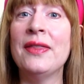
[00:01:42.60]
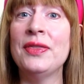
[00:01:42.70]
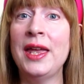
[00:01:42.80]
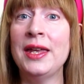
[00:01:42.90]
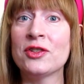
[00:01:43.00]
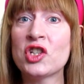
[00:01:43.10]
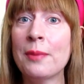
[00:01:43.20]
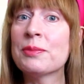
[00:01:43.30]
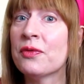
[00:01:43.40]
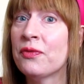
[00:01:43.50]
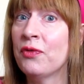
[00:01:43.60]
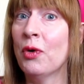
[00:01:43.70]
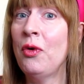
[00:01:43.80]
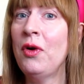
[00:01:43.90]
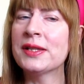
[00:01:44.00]
and then chapter
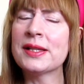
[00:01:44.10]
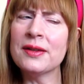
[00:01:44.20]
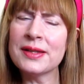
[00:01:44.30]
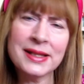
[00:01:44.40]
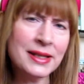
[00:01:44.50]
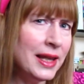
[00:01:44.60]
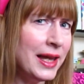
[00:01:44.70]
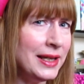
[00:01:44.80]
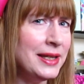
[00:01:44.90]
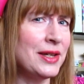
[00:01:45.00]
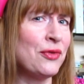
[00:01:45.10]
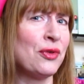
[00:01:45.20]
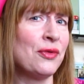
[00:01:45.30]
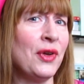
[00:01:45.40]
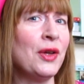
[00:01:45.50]
four has got slightly
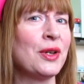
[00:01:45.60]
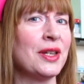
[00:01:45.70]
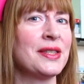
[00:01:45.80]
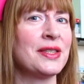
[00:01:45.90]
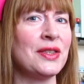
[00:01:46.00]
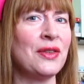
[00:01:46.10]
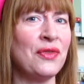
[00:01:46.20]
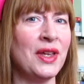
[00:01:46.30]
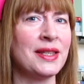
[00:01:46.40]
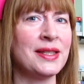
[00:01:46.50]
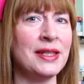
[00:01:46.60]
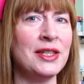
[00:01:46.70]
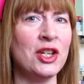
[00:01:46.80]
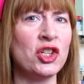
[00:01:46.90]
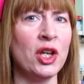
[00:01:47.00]
different focus to the first
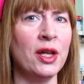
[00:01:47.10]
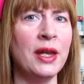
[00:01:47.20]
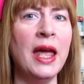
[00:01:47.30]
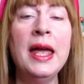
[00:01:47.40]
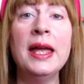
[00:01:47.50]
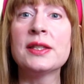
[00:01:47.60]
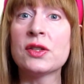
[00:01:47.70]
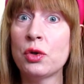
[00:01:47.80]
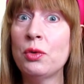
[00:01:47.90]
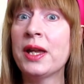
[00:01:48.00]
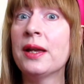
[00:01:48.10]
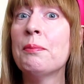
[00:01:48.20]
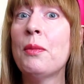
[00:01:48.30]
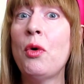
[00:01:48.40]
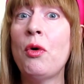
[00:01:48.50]
edition. It's talking
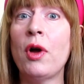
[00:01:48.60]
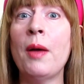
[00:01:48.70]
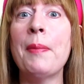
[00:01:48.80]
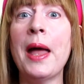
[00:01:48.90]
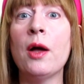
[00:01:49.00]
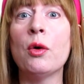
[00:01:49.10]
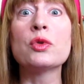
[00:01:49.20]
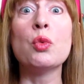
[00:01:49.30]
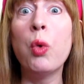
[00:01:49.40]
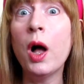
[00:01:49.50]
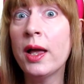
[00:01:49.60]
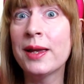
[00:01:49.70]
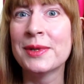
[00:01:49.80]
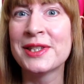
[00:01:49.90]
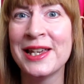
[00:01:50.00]
more about
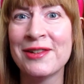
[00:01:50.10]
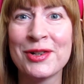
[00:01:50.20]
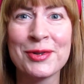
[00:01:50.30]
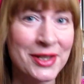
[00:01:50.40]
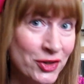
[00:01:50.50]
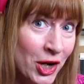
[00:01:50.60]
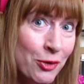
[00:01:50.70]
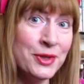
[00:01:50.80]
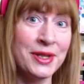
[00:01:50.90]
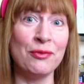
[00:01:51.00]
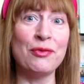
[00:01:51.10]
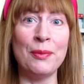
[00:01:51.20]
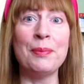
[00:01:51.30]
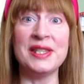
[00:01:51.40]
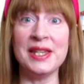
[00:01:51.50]
why materials are chosen
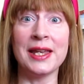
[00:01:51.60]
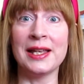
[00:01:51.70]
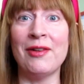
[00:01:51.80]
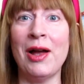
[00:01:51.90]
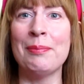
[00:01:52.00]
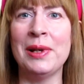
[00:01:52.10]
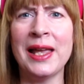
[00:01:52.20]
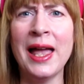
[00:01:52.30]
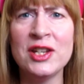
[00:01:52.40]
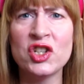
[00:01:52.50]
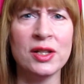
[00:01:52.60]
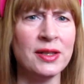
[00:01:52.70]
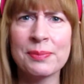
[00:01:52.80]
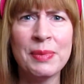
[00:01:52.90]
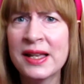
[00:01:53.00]
for particular
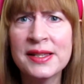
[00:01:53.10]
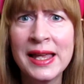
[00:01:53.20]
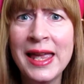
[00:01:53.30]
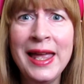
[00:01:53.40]
applications, because